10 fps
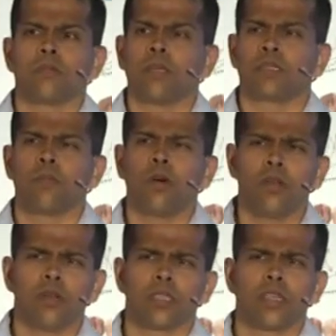It's
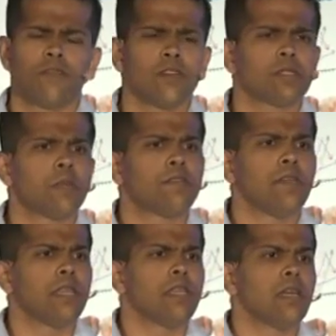important to know the difference
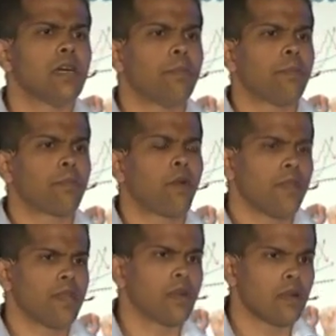between a
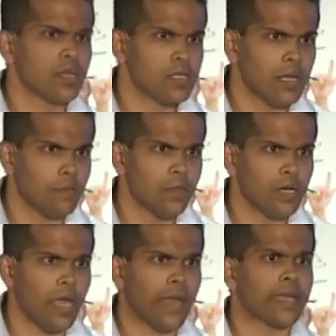profit and loss
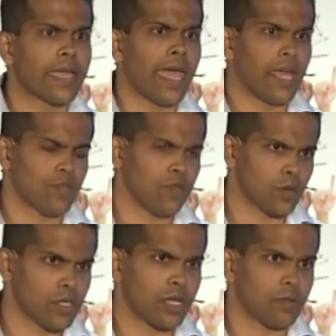statement and a cash
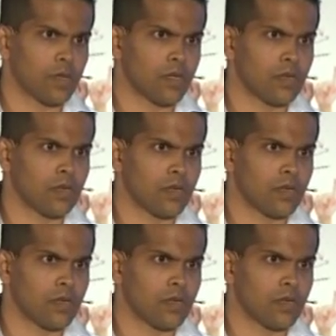flow statement.